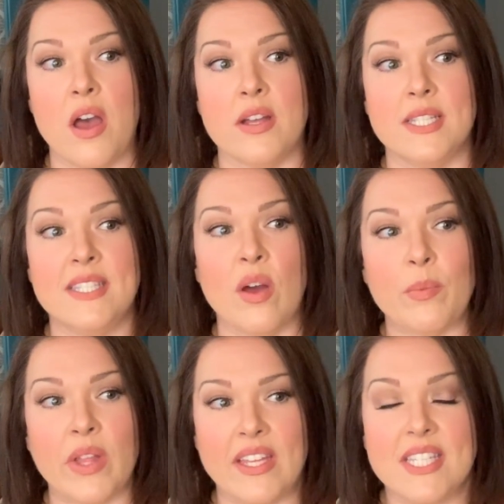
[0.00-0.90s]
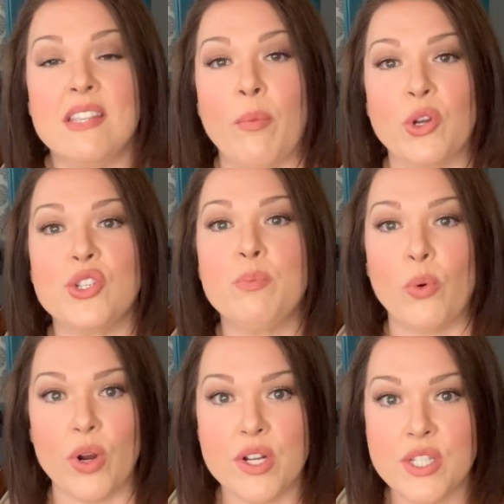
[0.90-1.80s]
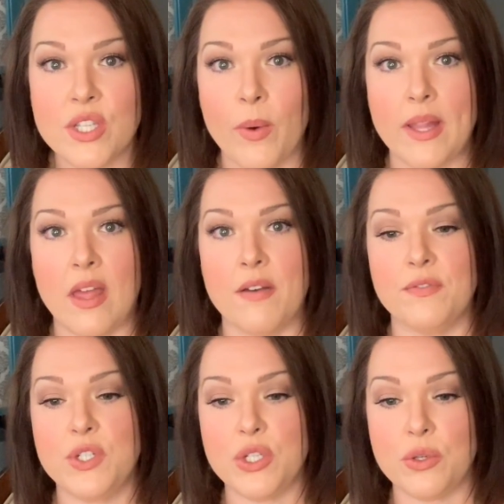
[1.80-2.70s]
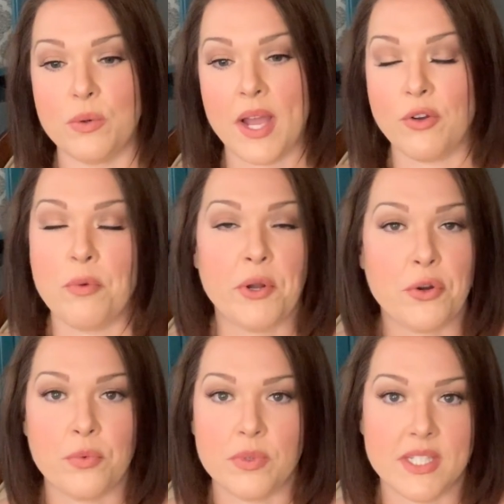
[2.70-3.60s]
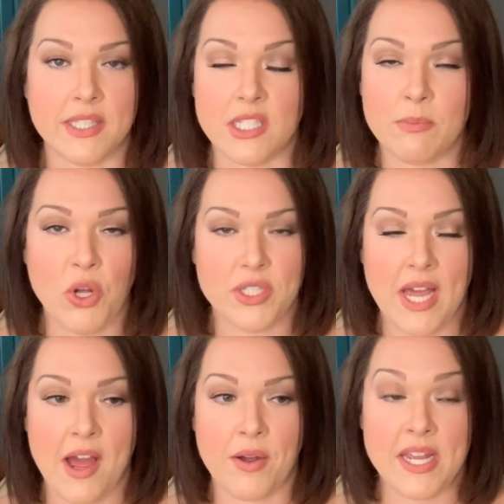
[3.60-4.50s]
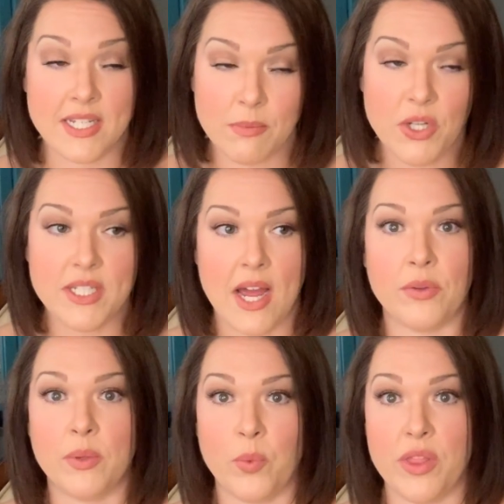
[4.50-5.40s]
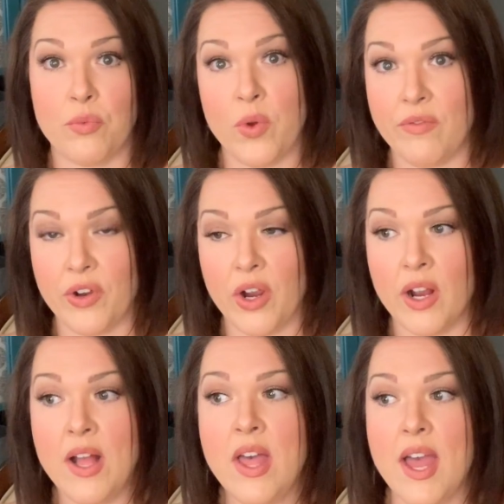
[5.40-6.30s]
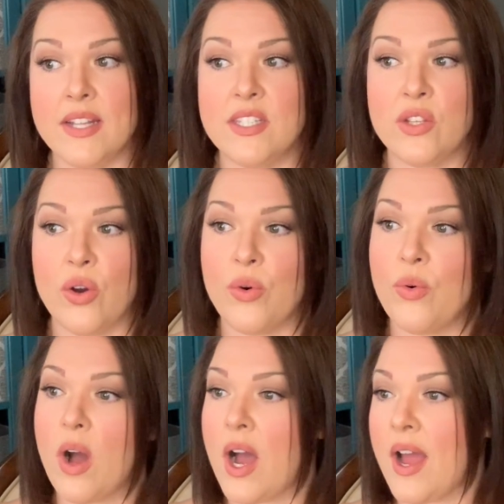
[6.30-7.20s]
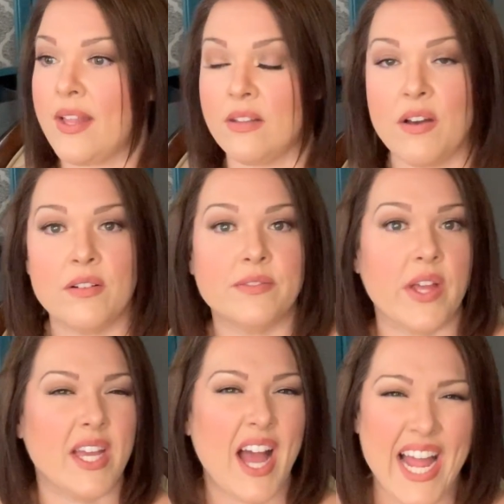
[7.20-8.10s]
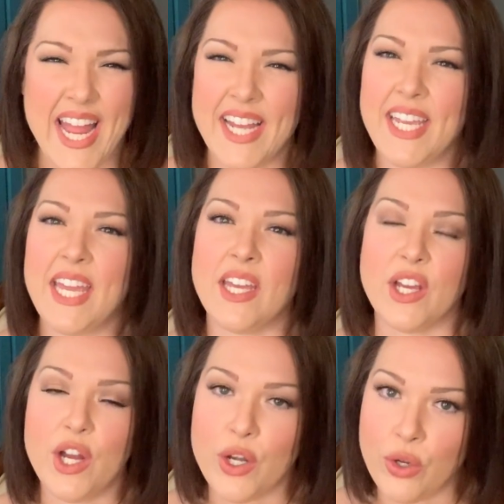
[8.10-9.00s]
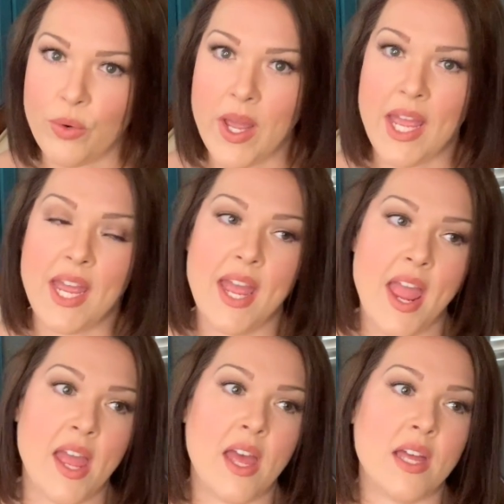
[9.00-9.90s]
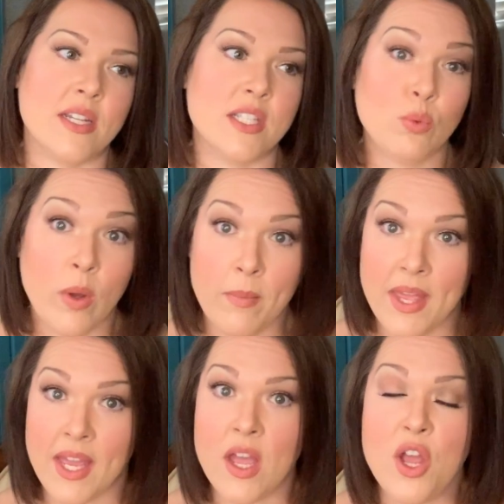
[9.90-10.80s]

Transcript: summer sports. So I grew up in a small town with a river. And so I love like kayaking and canoeing and swimming.